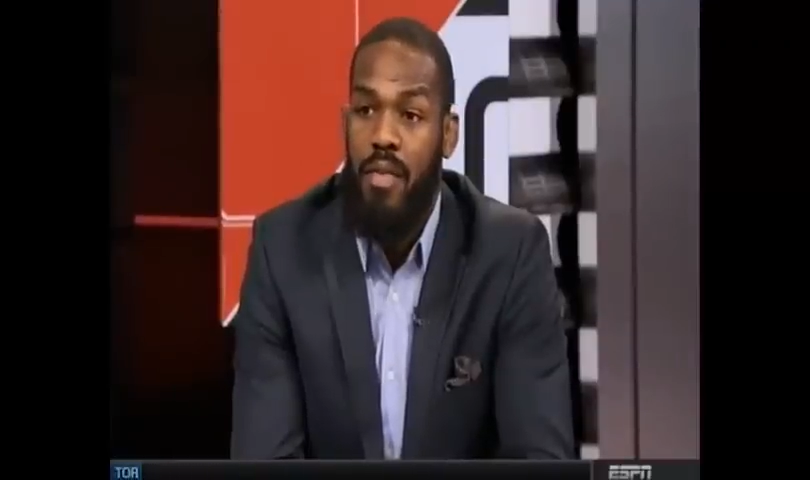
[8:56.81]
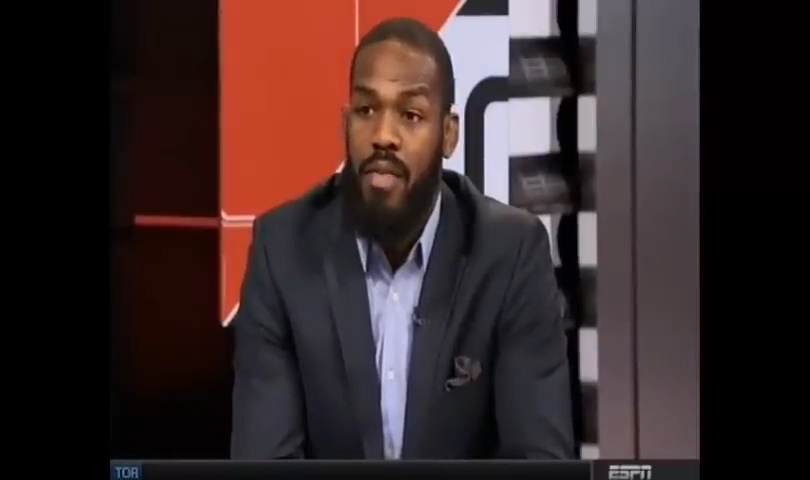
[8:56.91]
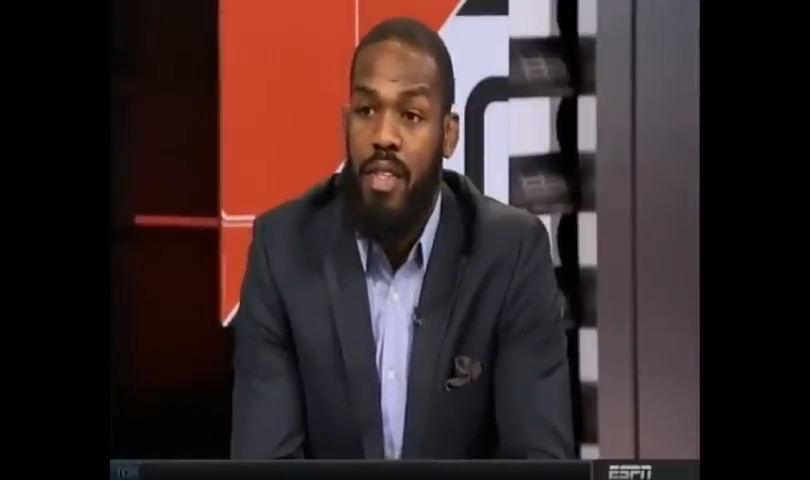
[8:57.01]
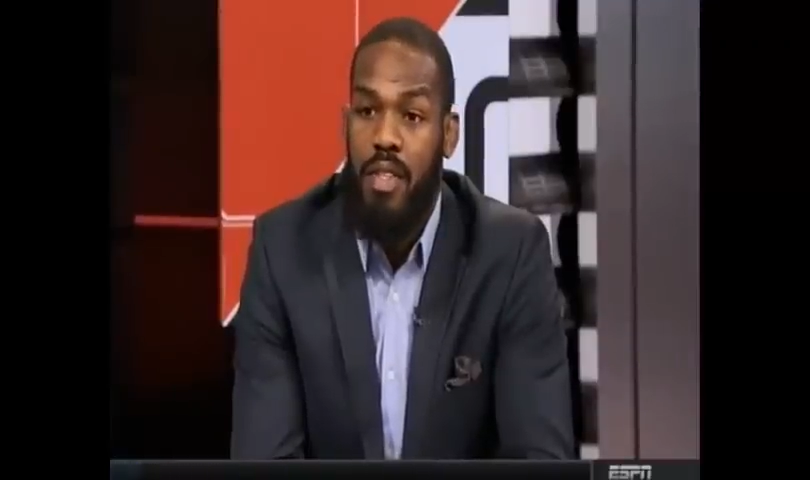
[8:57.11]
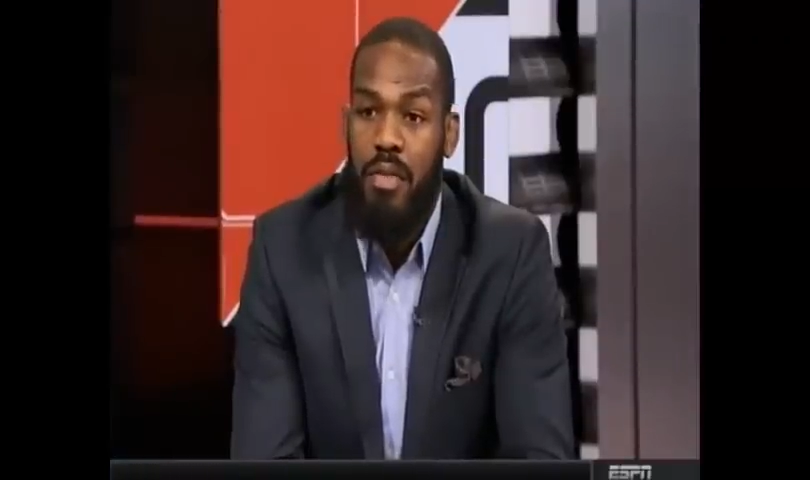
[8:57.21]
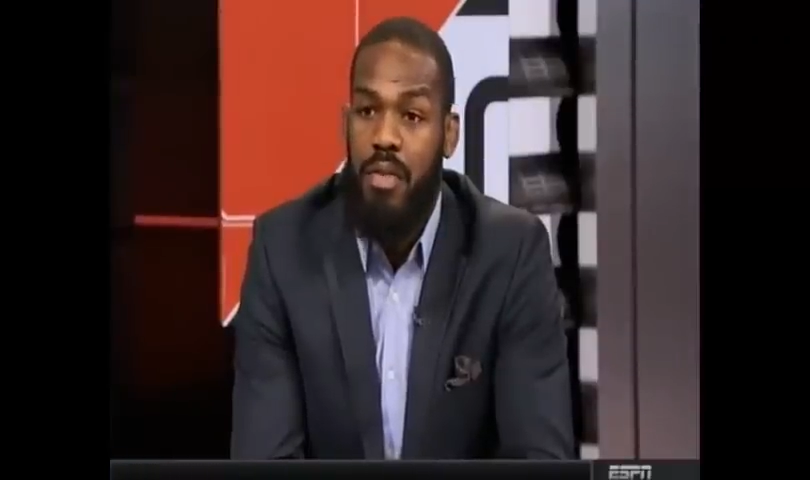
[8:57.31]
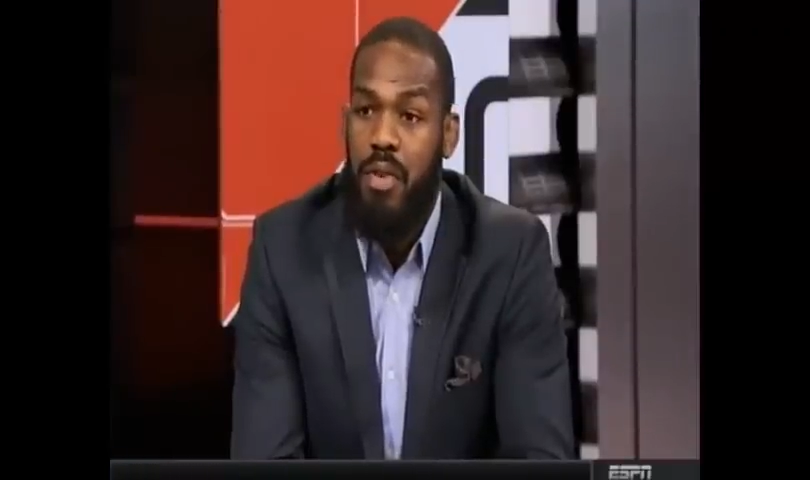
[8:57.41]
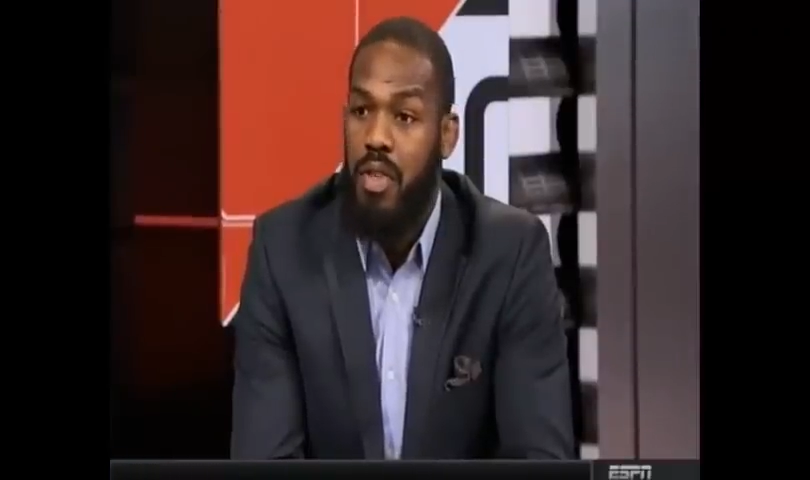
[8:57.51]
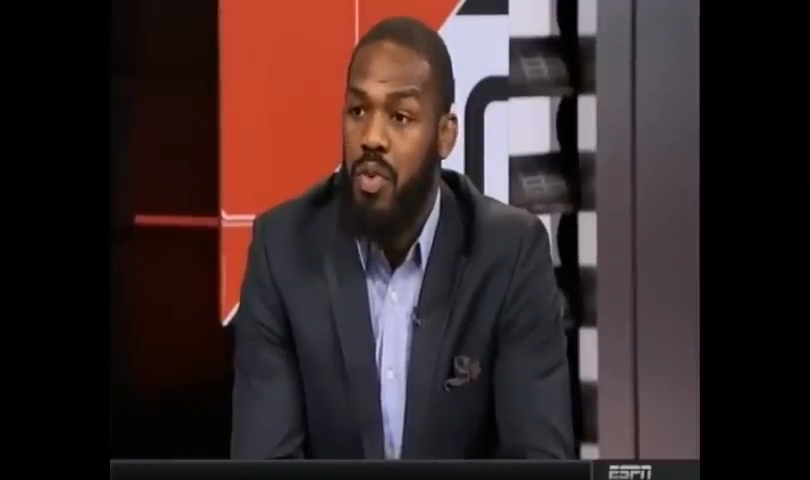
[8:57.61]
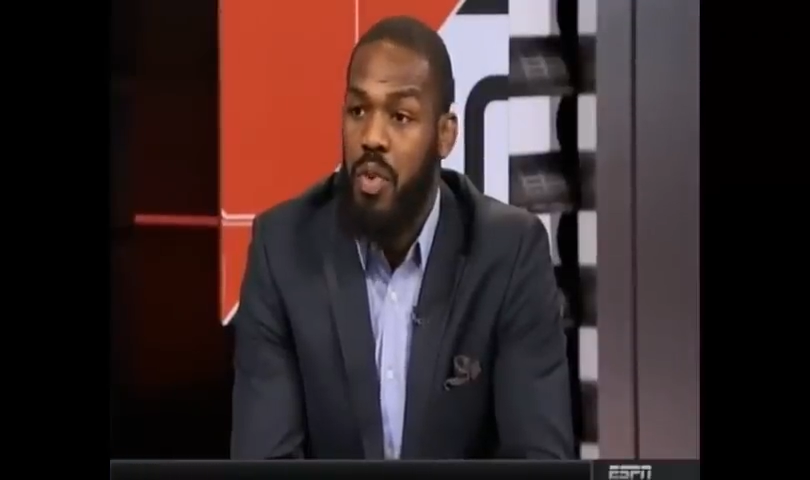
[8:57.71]
This is the
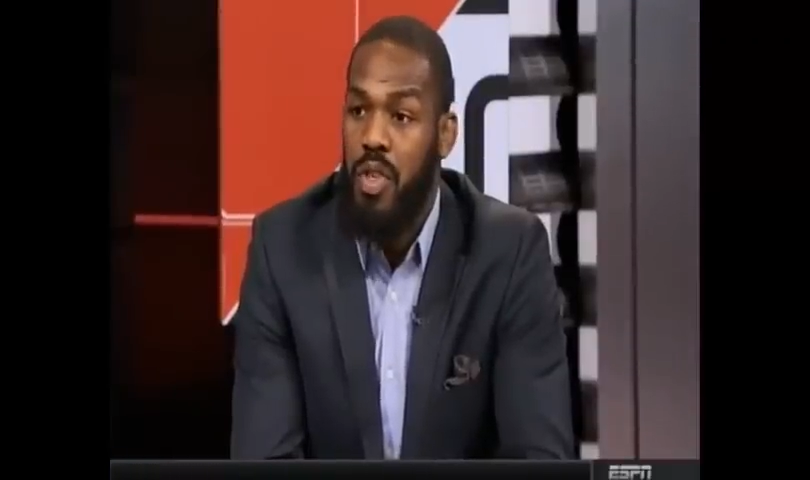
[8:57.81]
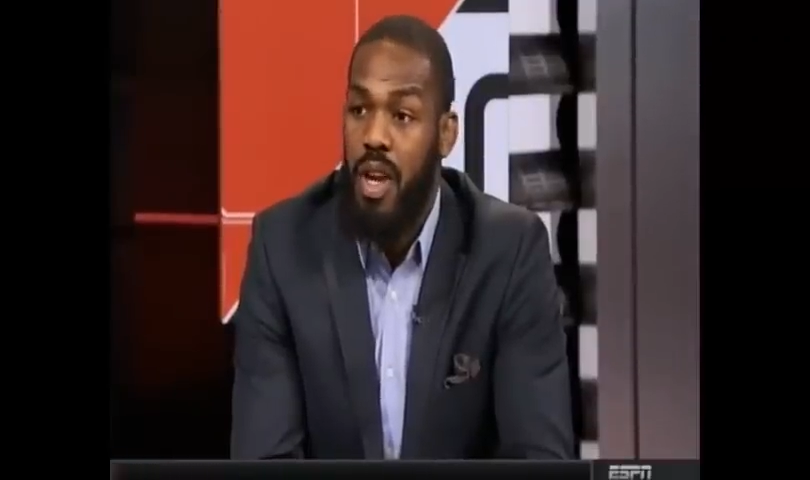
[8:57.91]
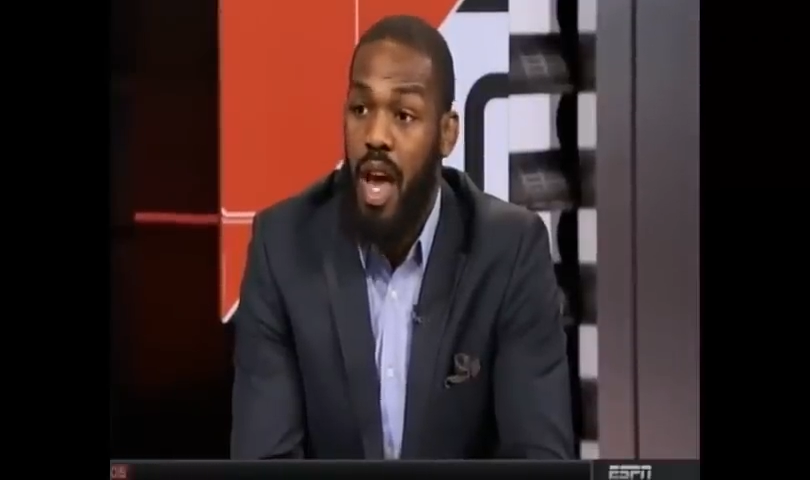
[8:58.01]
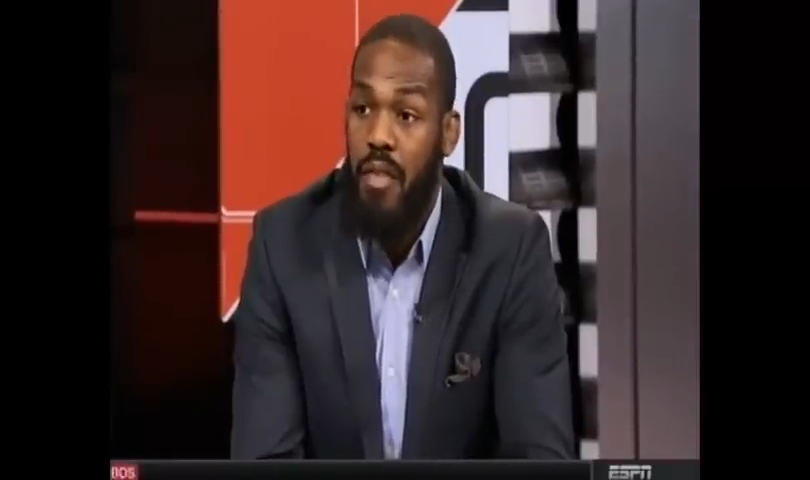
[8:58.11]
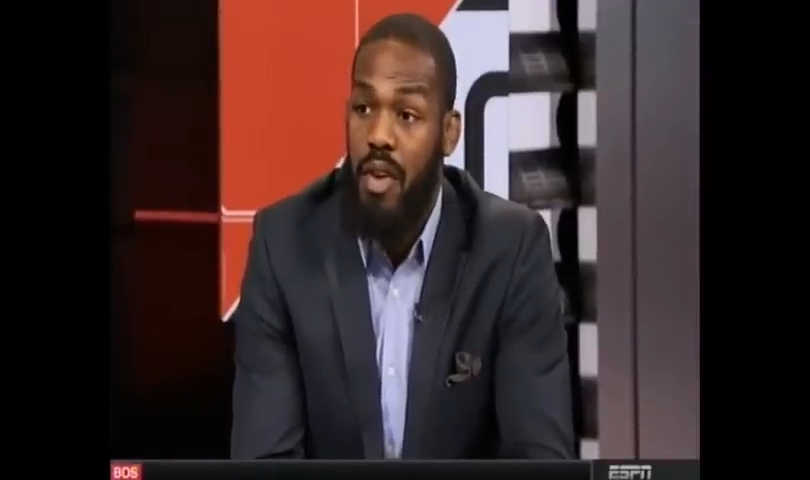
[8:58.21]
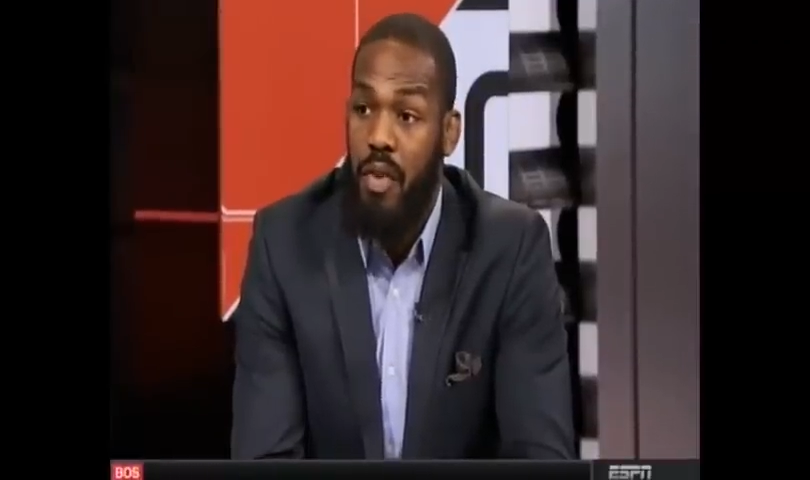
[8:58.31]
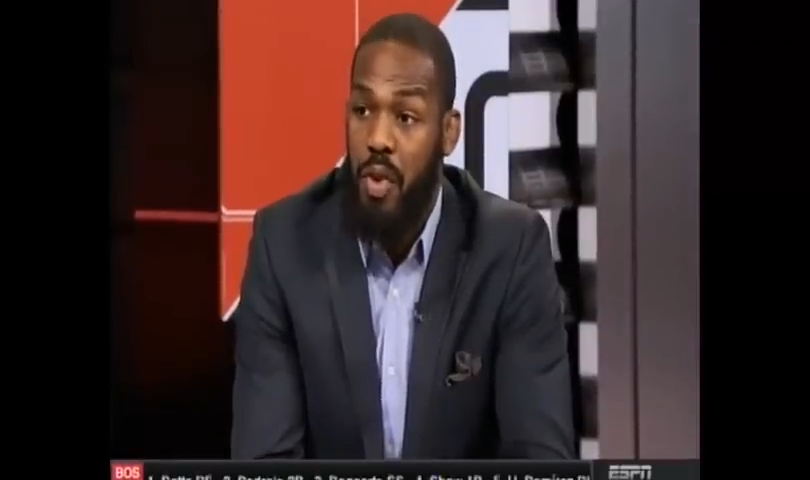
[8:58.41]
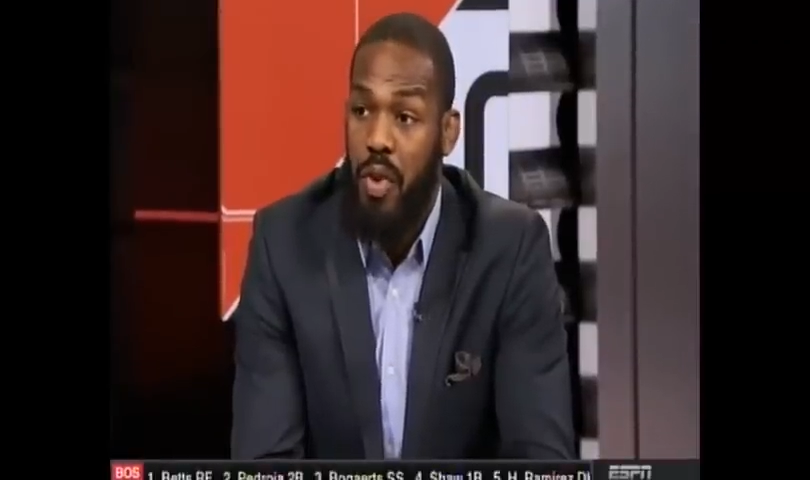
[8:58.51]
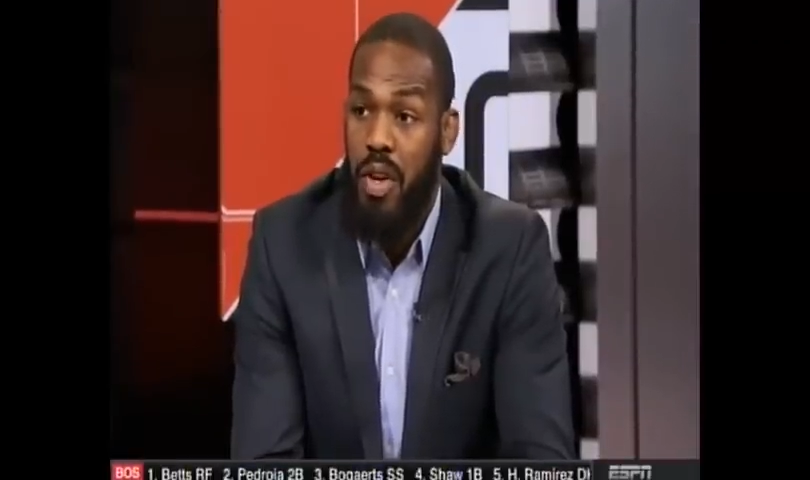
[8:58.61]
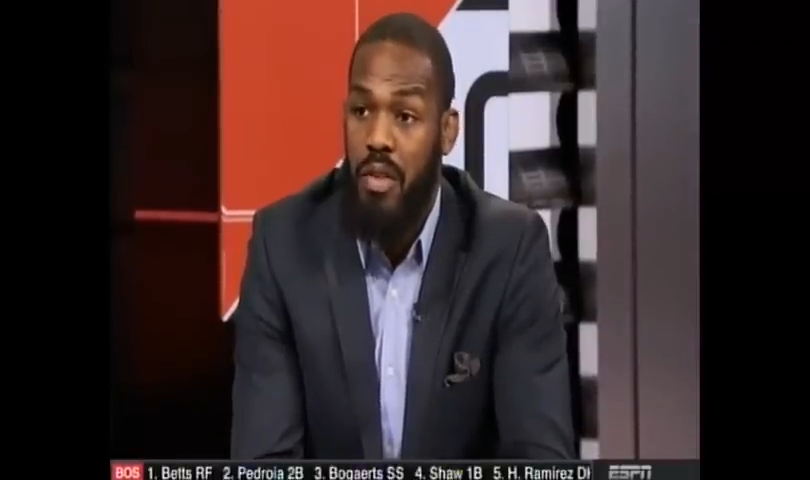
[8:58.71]
first situation I've ever
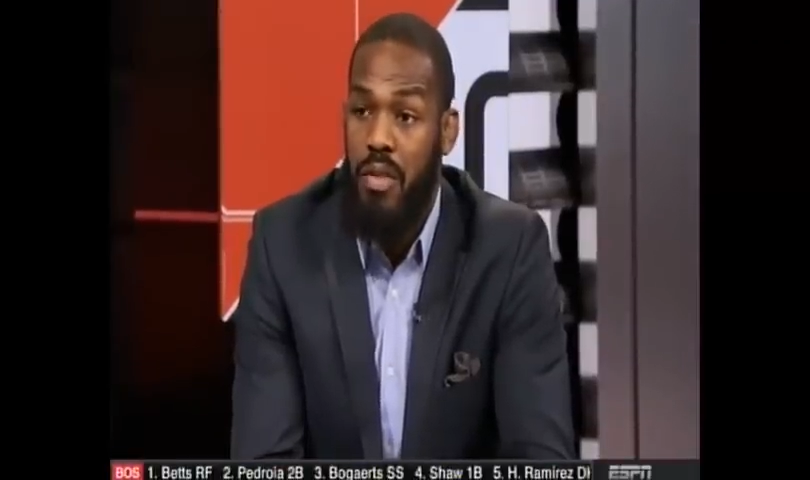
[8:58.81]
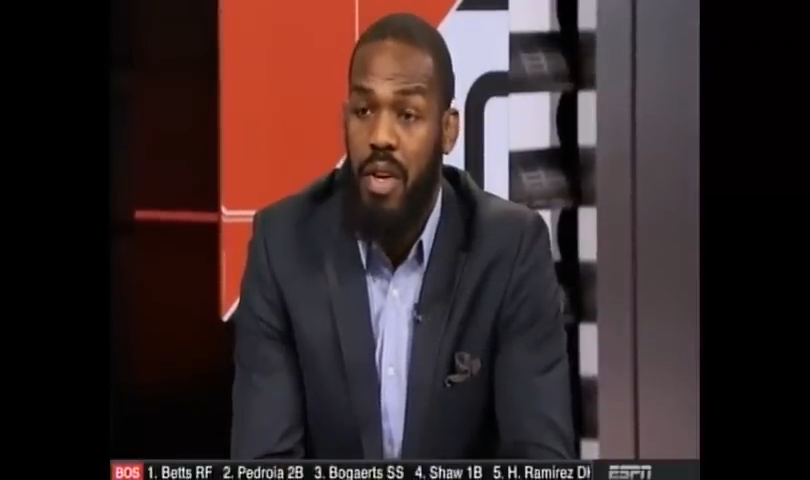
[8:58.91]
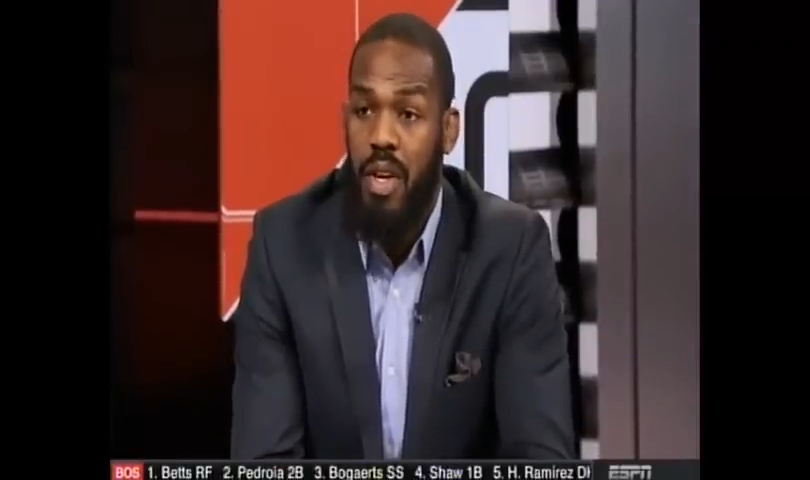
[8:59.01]
heard of